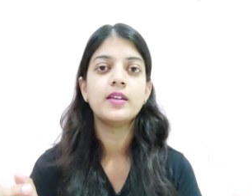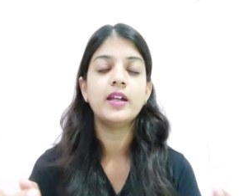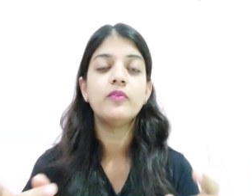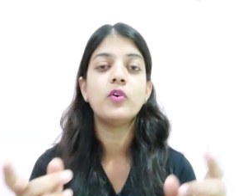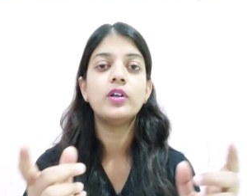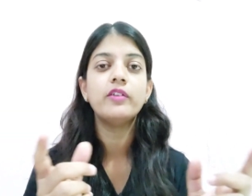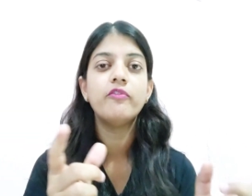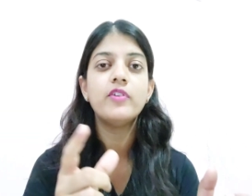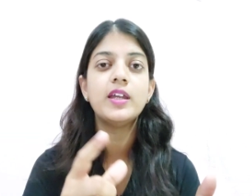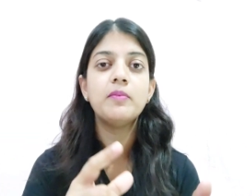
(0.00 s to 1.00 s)
right? What
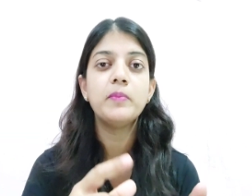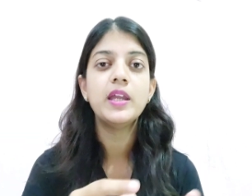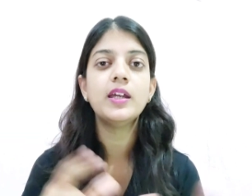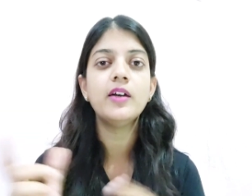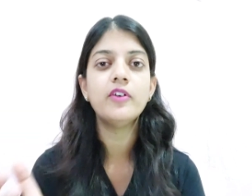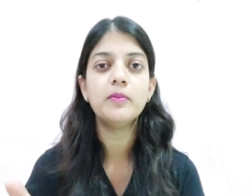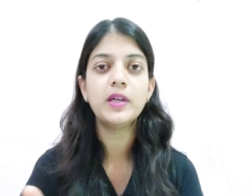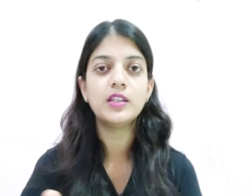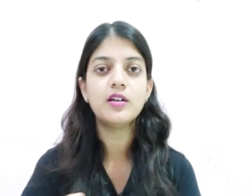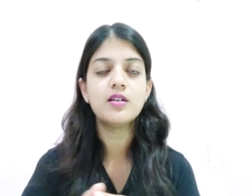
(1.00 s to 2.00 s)
if we can make our
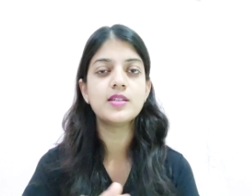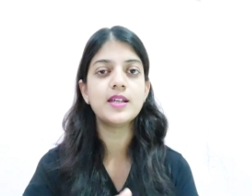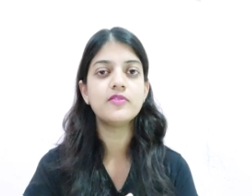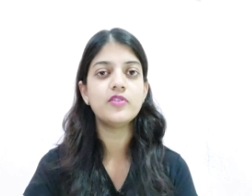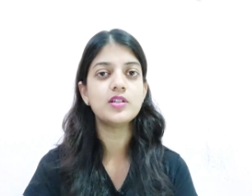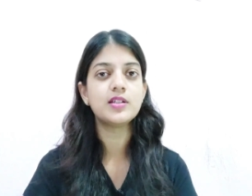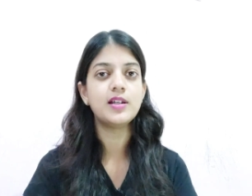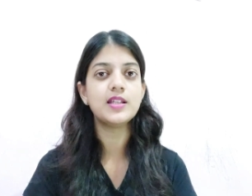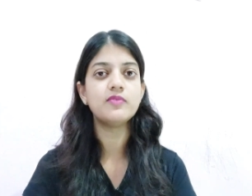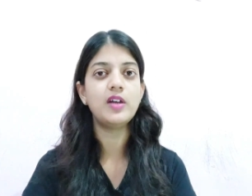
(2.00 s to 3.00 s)
methods as first
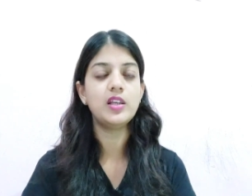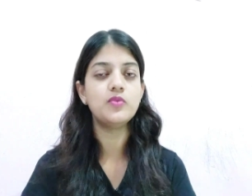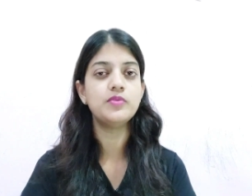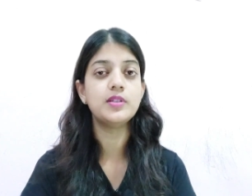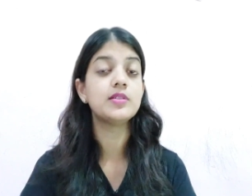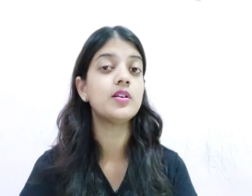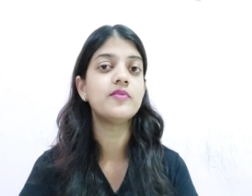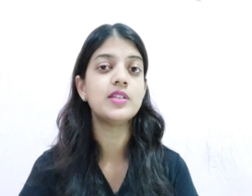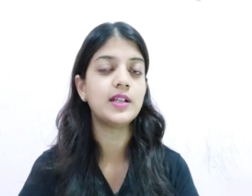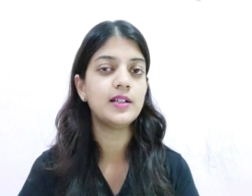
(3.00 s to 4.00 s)
class values instead
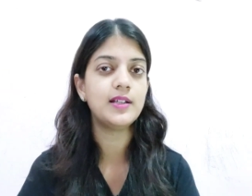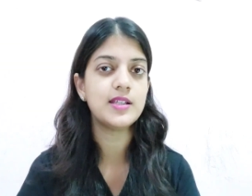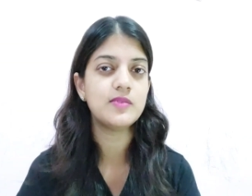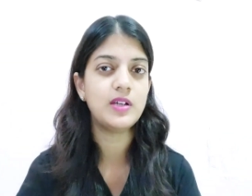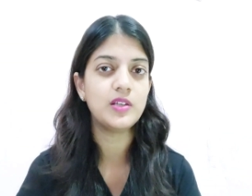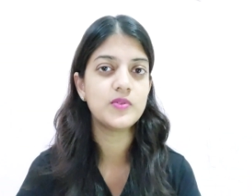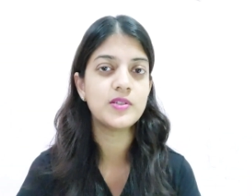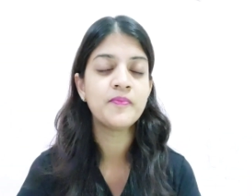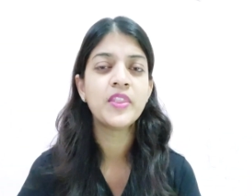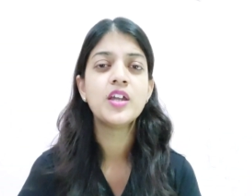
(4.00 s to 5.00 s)
of second class values?